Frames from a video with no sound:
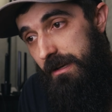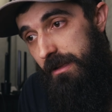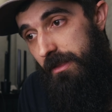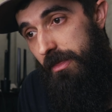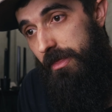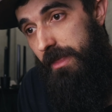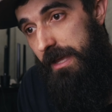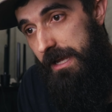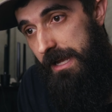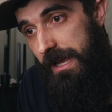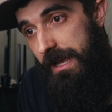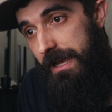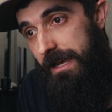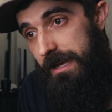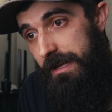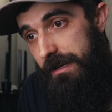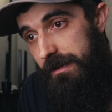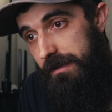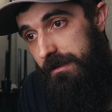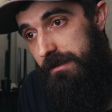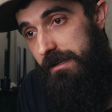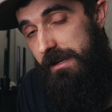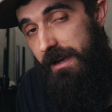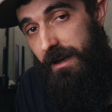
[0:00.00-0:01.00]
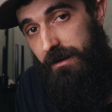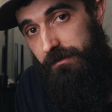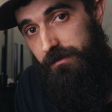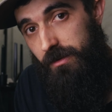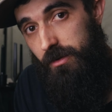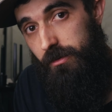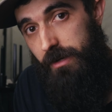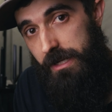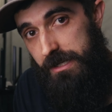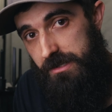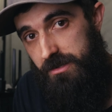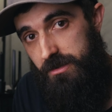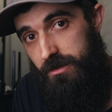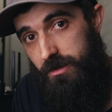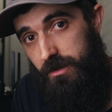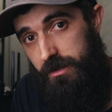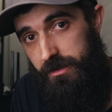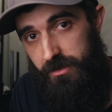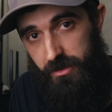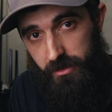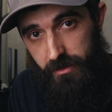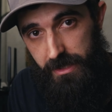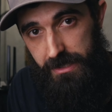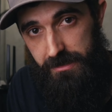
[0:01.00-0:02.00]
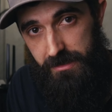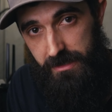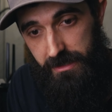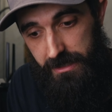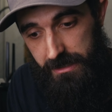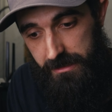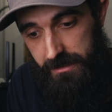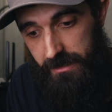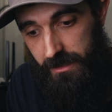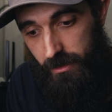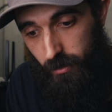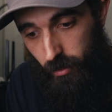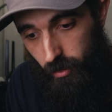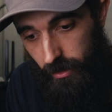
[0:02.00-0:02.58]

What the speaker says: they had in the iPhone XR in 2018.